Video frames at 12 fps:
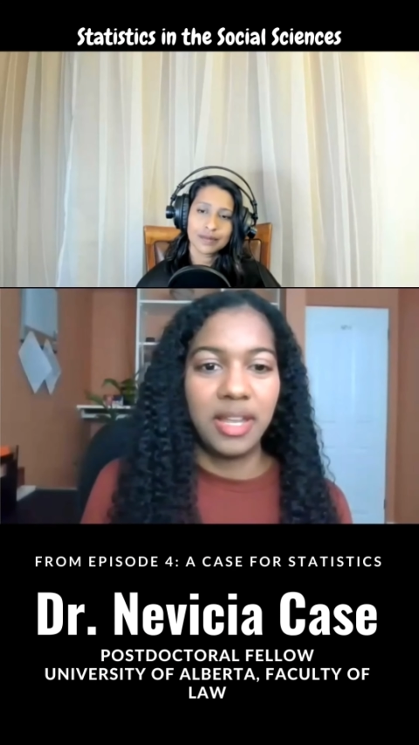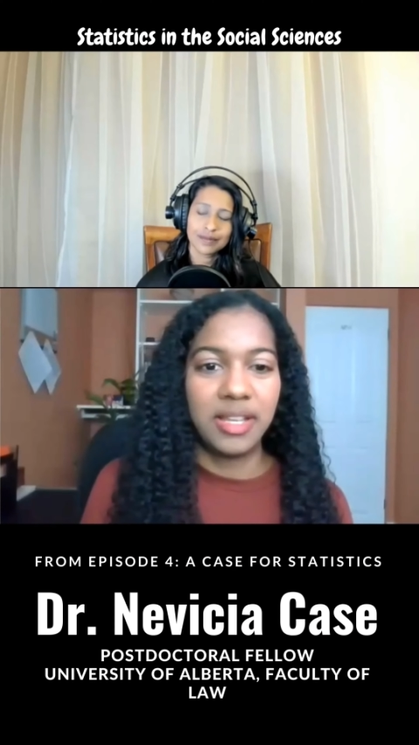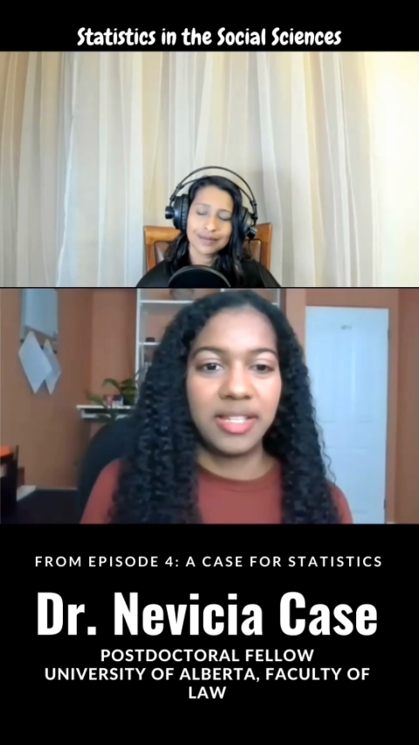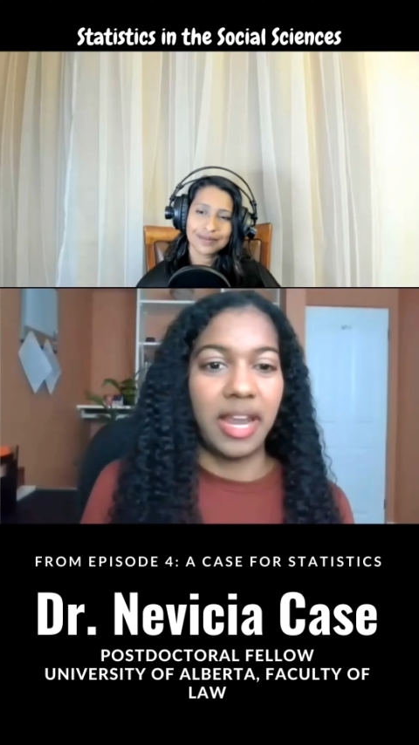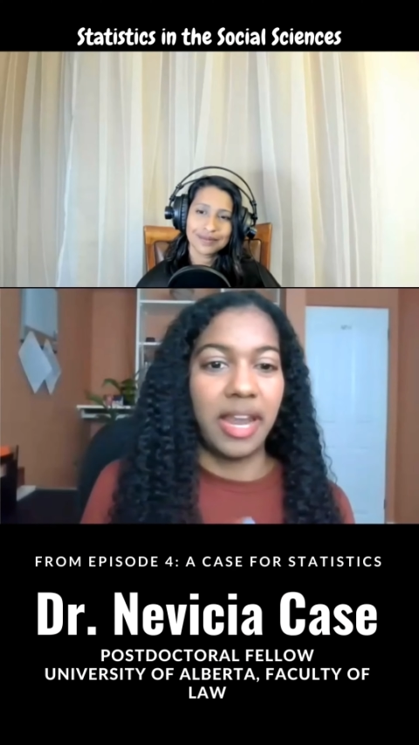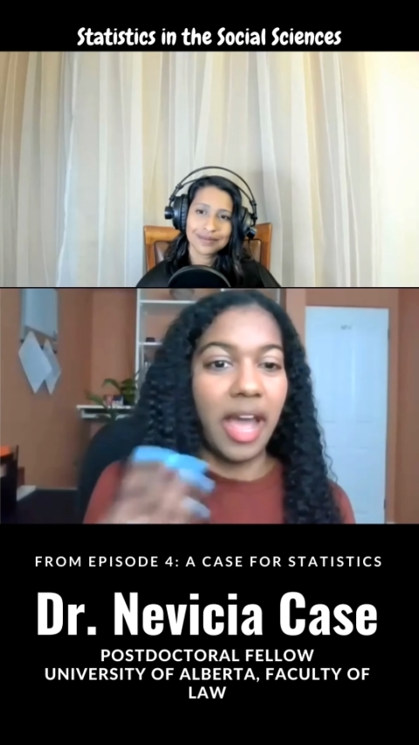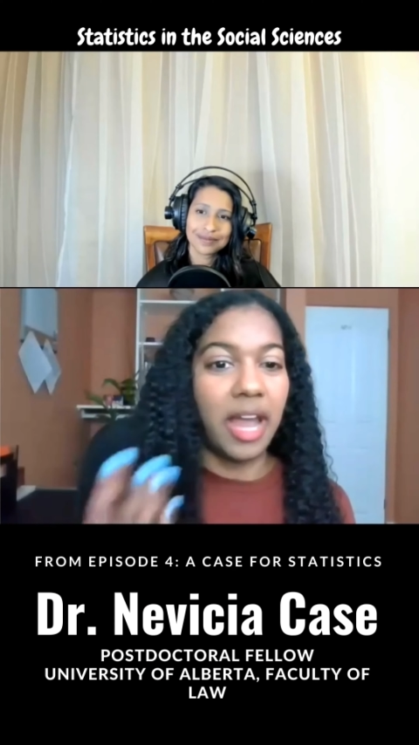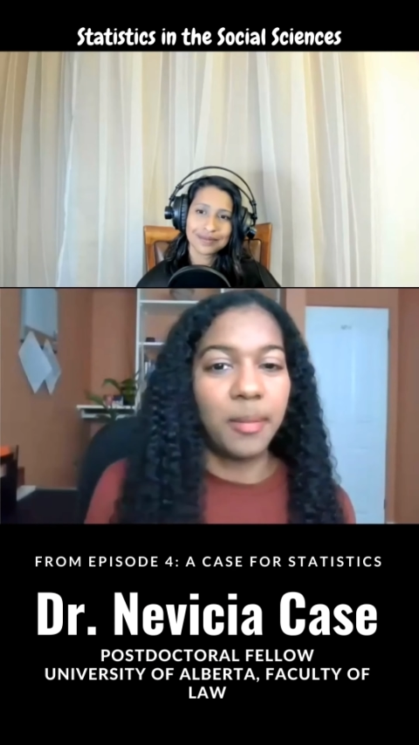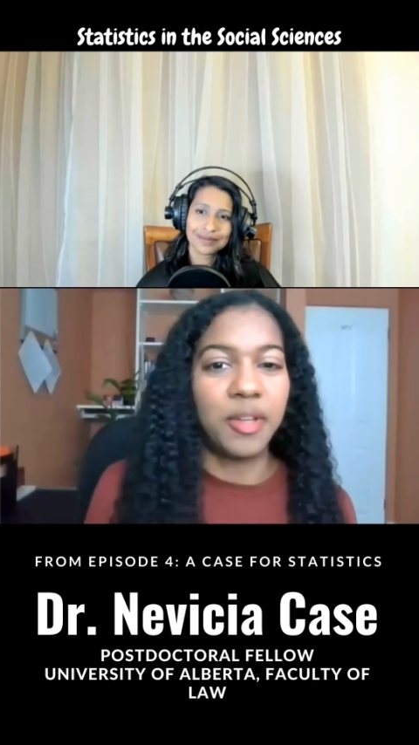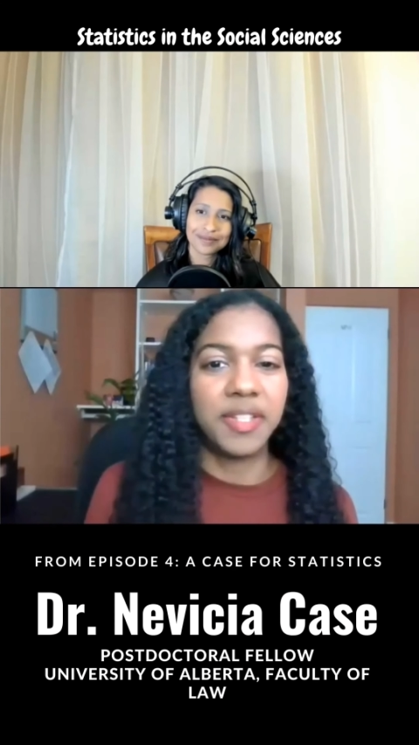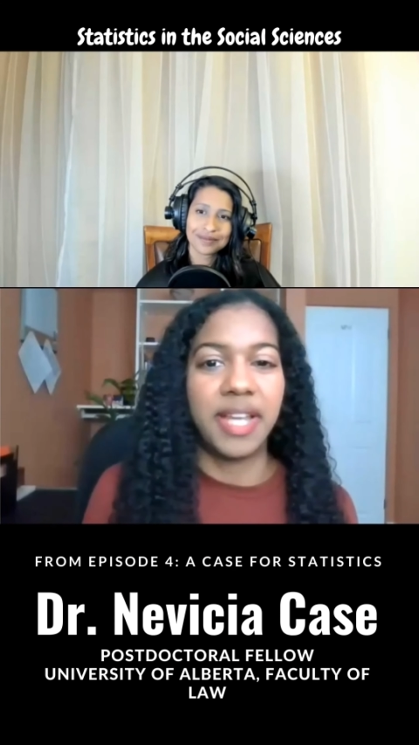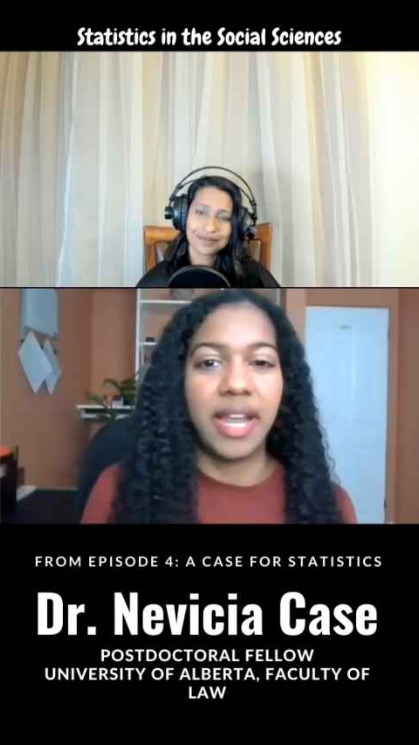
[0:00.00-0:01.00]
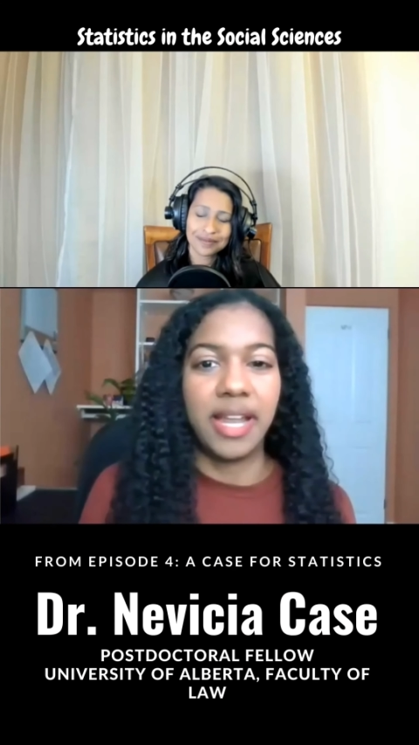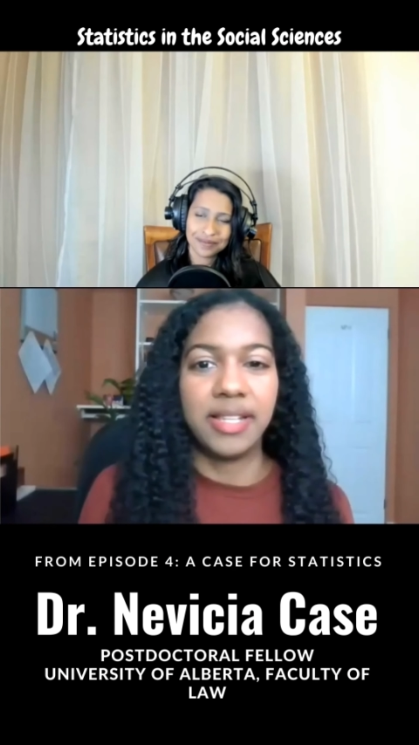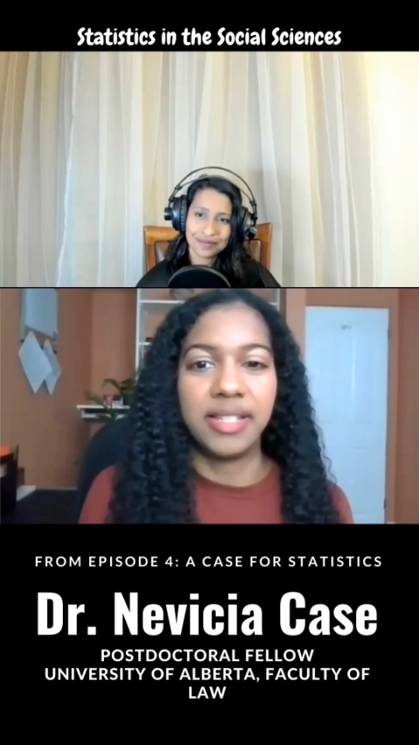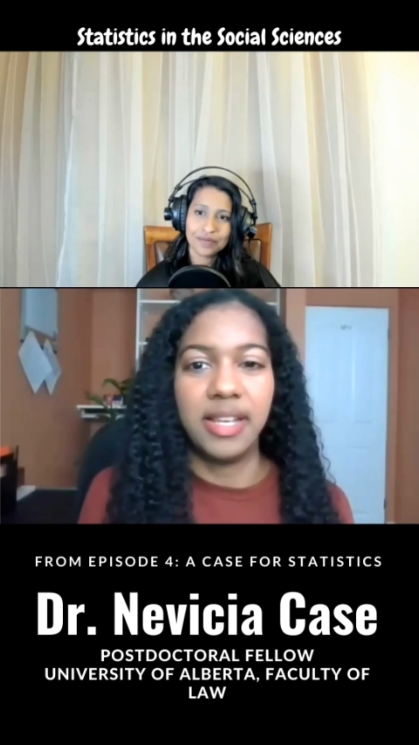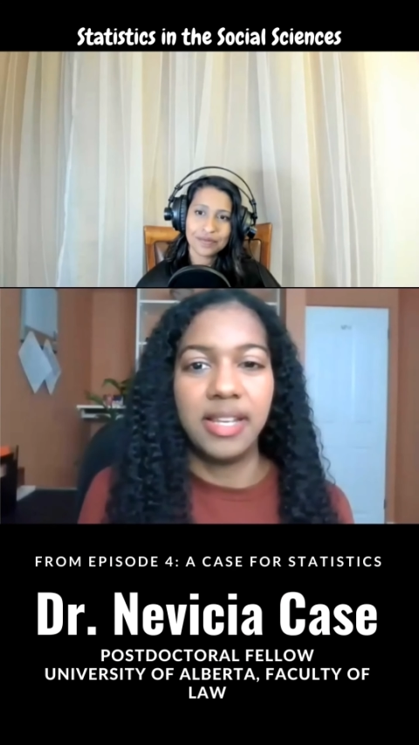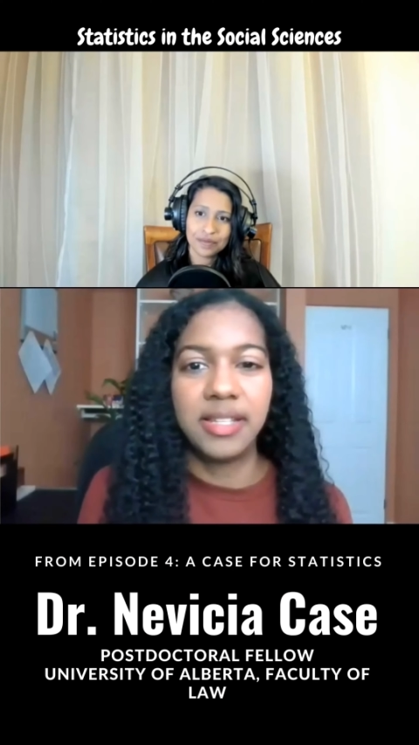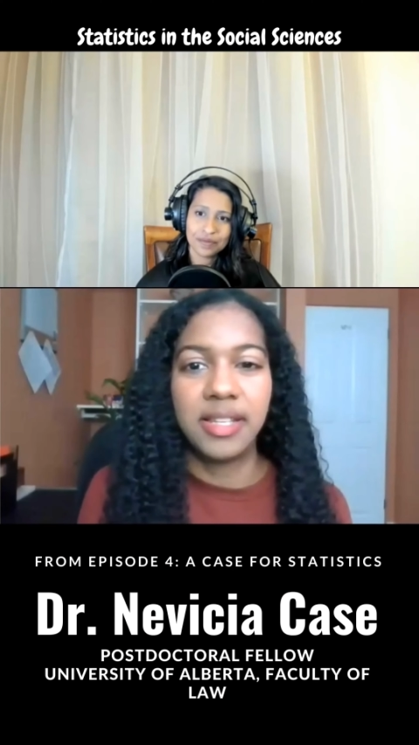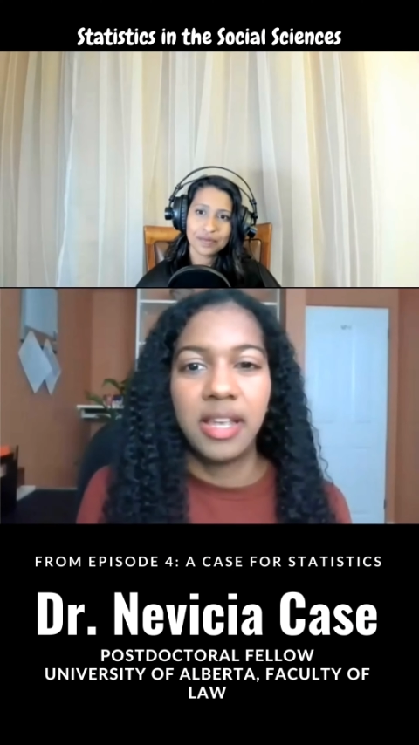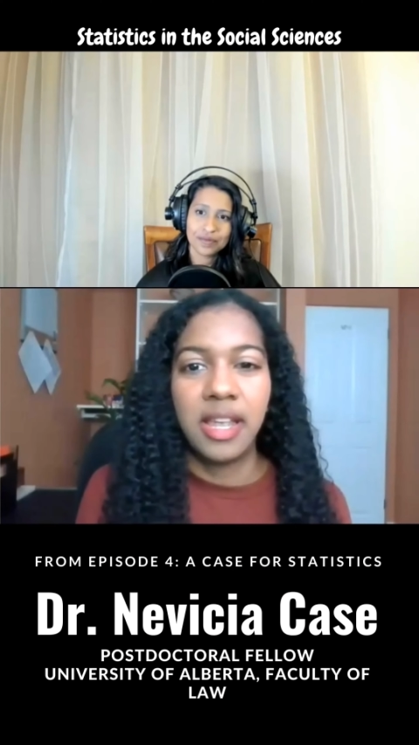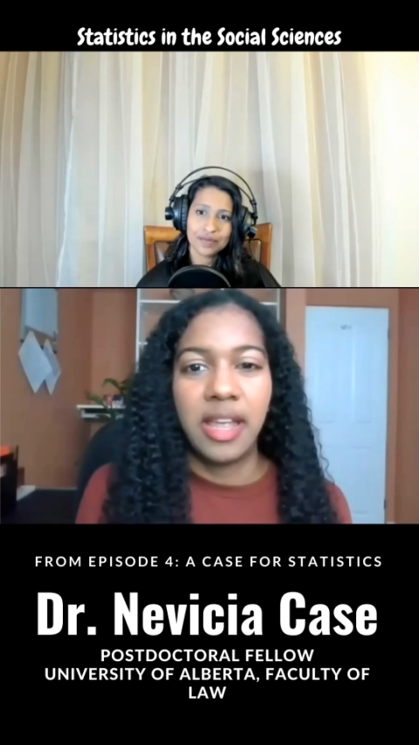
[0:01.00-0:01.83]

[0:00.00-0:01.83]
say, animal sciences,